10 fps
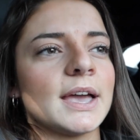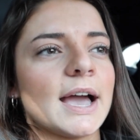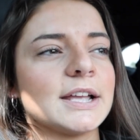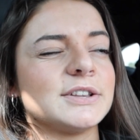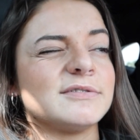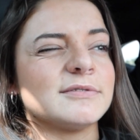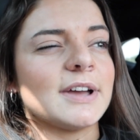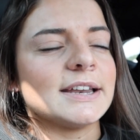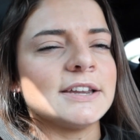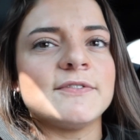I
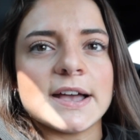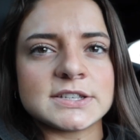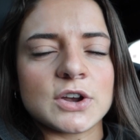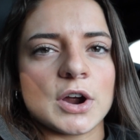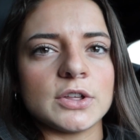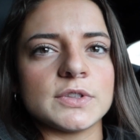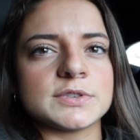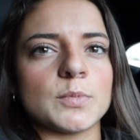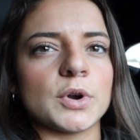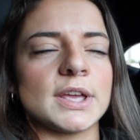did fasted cardio
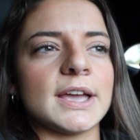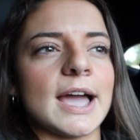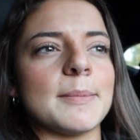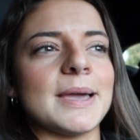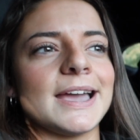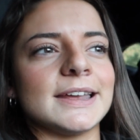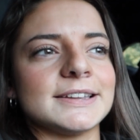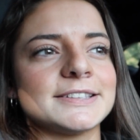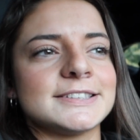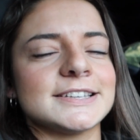this morning. I'm
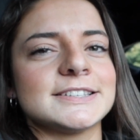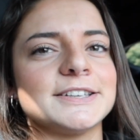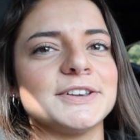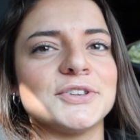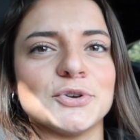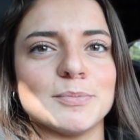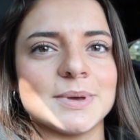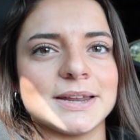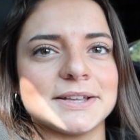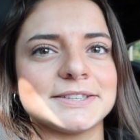at 62
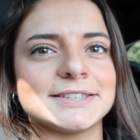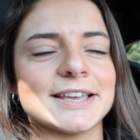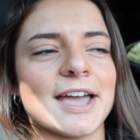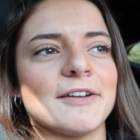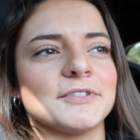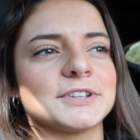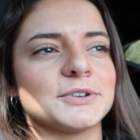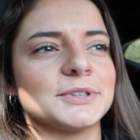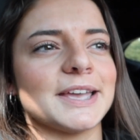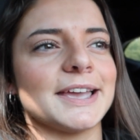minutes every
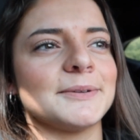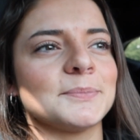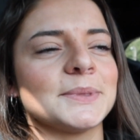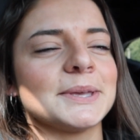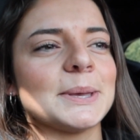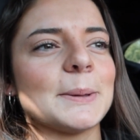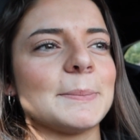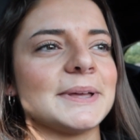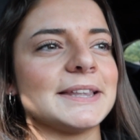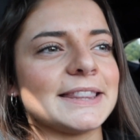single day.
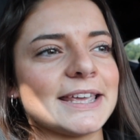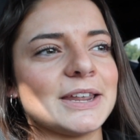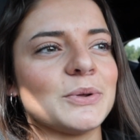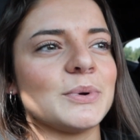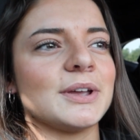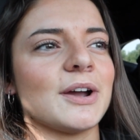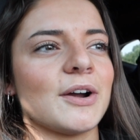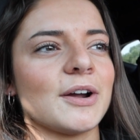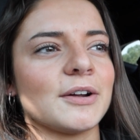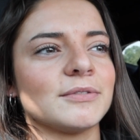But then
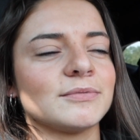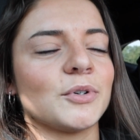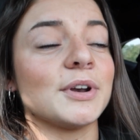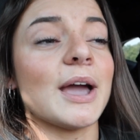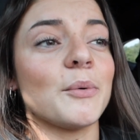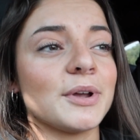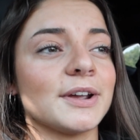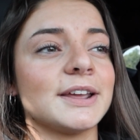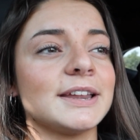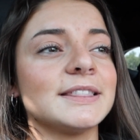now we
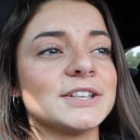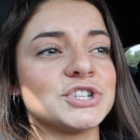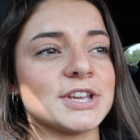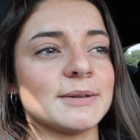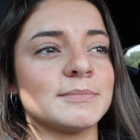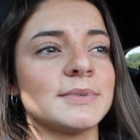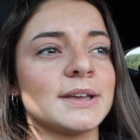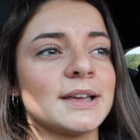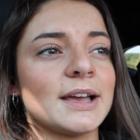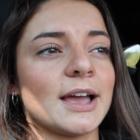are hitting the
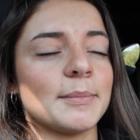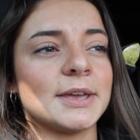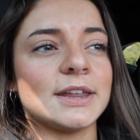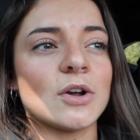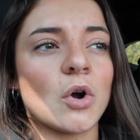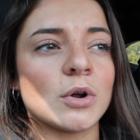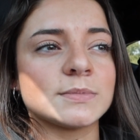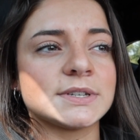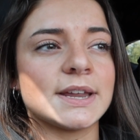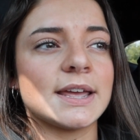gym. I'm hitting
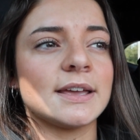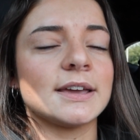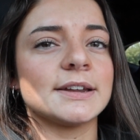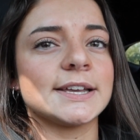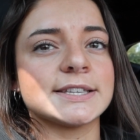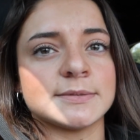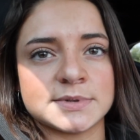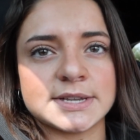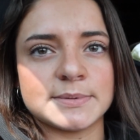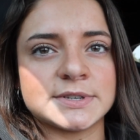arms today, gonna get
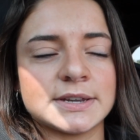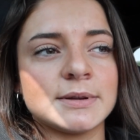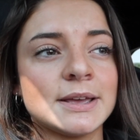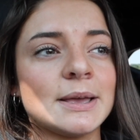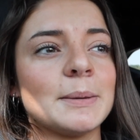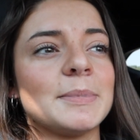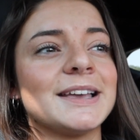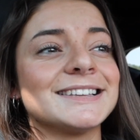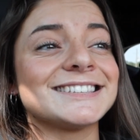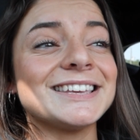some steps in,
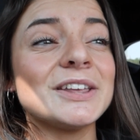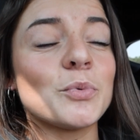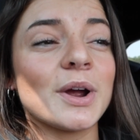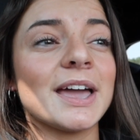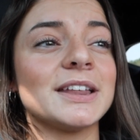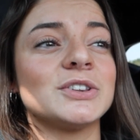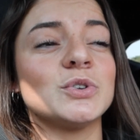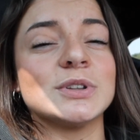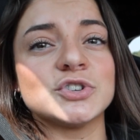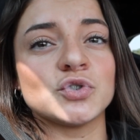because then we're heading
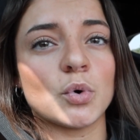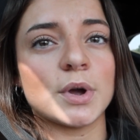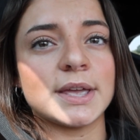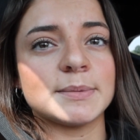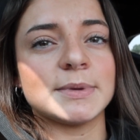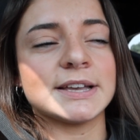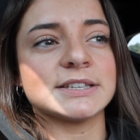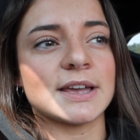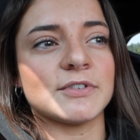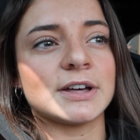to Detroit
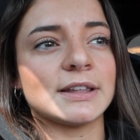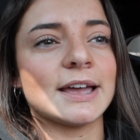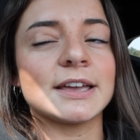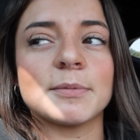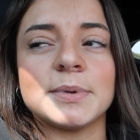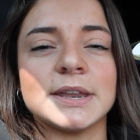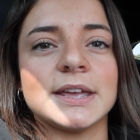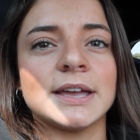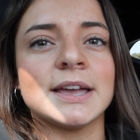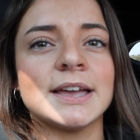because I have a client competing